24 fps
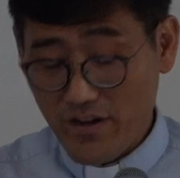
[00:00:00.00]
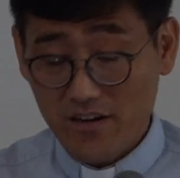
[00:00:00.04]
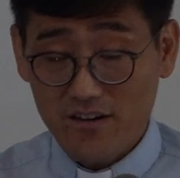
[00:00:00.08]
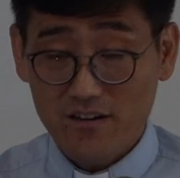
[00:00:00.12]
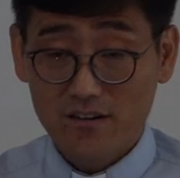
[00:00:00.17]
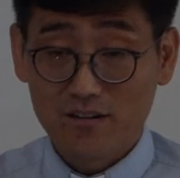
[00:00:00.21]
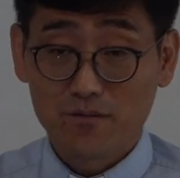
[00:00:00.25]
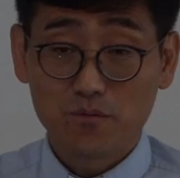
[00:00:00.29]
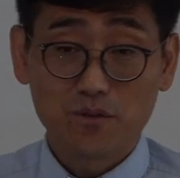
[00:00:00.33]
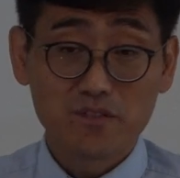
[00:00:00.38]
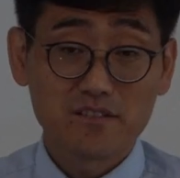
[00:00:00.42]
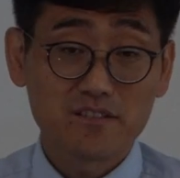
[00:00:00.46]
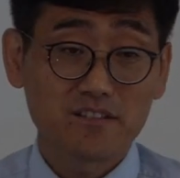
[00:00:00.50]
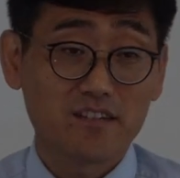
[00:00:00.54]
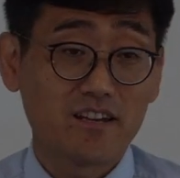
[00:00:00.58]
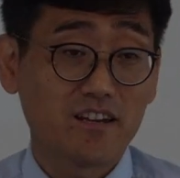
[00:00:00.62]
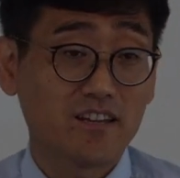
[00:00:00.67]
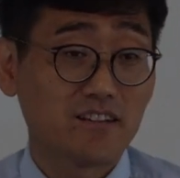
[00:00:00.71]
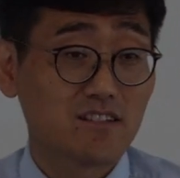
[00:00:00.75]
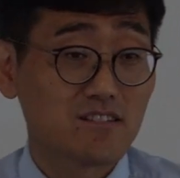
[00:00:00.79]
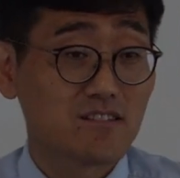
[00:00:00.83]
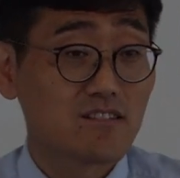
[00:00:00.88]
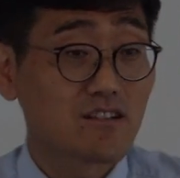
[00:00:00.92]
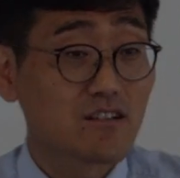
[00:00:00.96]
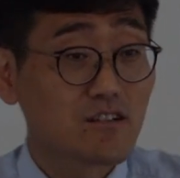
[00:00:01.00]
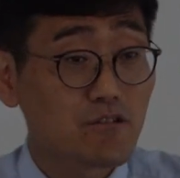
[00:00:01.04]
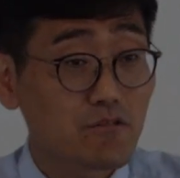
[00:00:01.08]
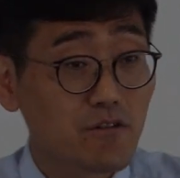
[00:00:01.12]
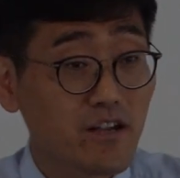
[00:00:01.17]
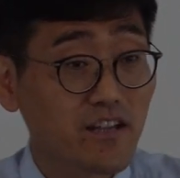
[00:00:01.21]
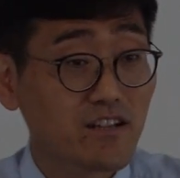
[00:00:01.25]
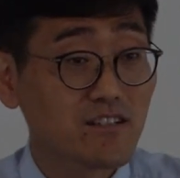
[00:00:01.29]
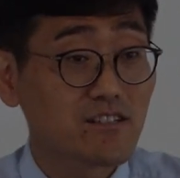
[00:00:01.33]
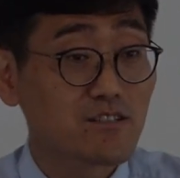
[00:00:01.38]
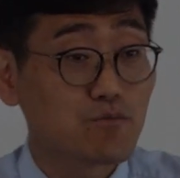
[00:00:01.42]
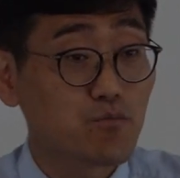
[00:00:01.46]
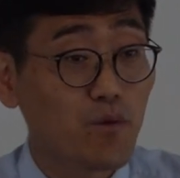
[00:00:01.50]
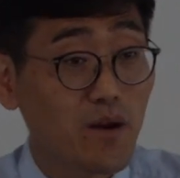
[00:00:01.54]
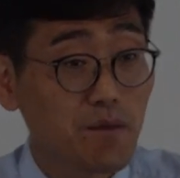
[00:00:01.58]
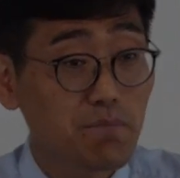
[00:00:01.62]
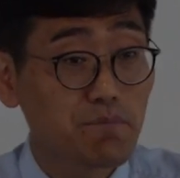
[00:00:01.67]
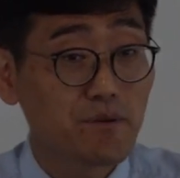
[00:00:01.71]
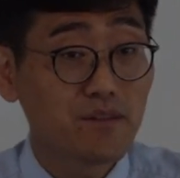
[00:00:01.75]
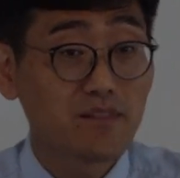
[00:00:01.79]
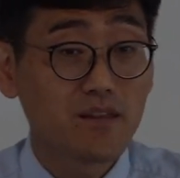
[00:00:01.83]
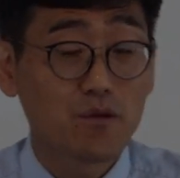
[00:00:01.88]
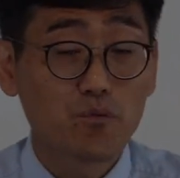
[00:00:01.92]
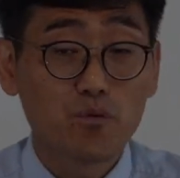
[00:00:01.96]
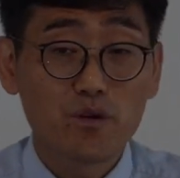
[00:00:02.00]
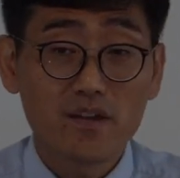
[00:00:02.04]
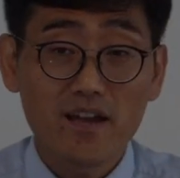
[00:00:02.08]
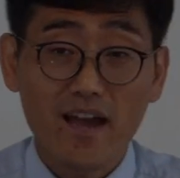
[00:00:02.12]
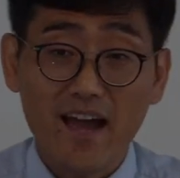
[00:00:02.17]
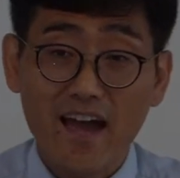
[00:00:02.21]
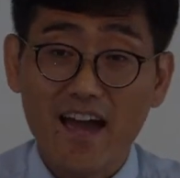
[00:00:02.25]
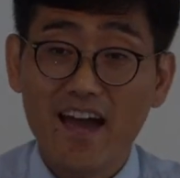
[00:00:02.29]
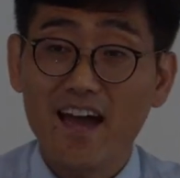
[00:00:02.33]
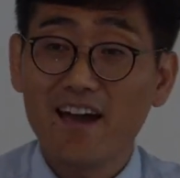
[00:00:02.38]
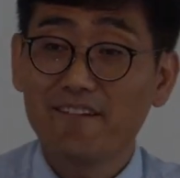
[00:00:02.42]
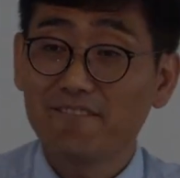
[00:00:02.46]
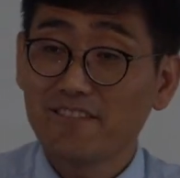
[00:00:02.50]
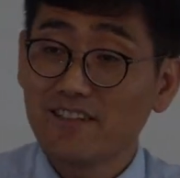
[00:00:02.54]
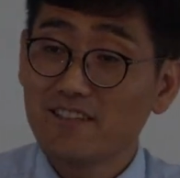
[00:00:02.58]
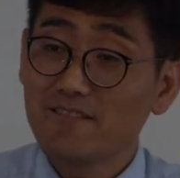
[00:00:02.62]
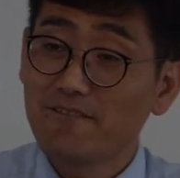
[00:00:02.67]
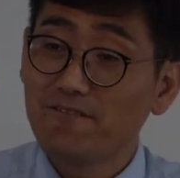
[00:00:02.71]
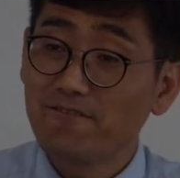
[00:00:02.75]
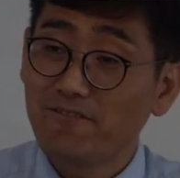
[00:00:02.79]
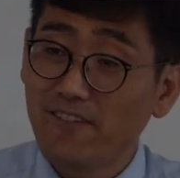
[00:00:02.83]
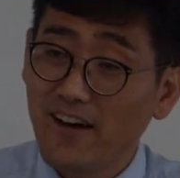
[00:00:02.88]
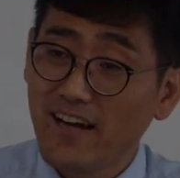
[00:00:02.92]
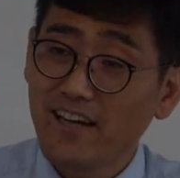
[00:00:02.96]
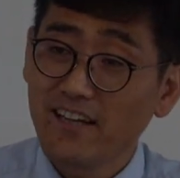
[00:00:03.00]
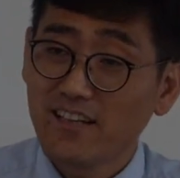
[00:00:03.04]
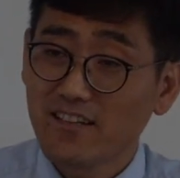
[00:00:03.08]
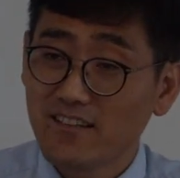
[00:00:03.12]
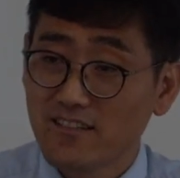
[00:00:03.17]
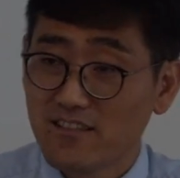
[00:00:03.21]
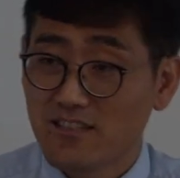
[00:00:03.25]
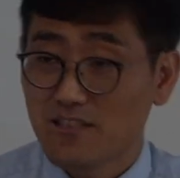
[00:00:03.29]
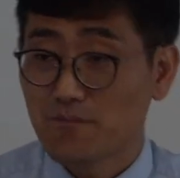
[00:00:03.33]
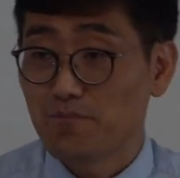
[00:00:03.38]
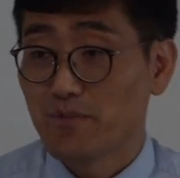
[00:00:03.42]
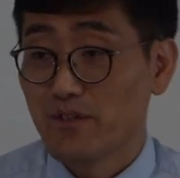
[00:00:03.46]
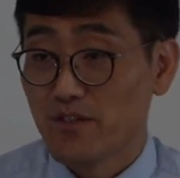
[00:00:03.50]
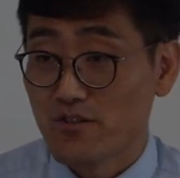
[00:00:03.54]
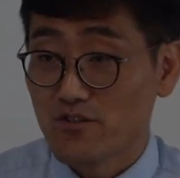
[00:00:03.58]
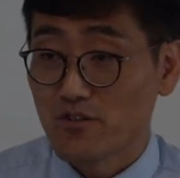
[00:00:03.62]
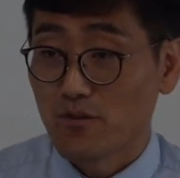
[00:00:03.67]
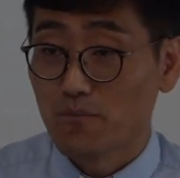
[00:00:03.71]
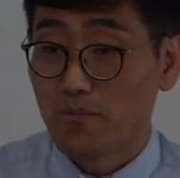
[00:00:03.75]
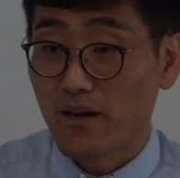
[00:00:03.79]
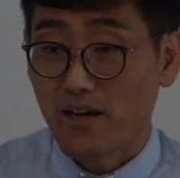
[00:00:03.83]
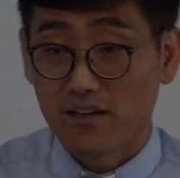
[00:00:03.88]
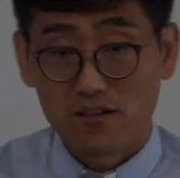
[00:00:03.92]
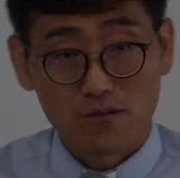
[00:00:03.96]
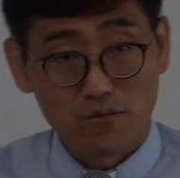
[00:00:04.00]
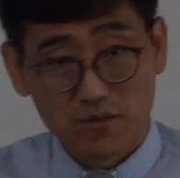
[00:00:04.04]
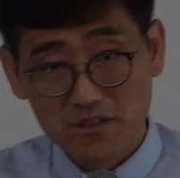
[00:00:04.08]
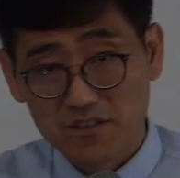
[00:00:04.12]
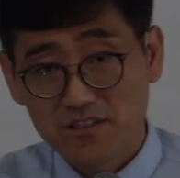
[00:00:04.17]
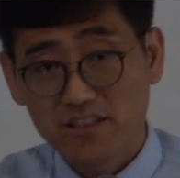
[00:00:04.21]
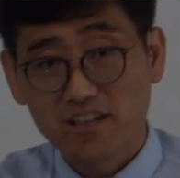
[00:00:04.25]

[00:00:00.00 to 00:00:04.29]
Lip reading: prayer, once again, is the greatest weapon that we have in fighting the spiritual battle.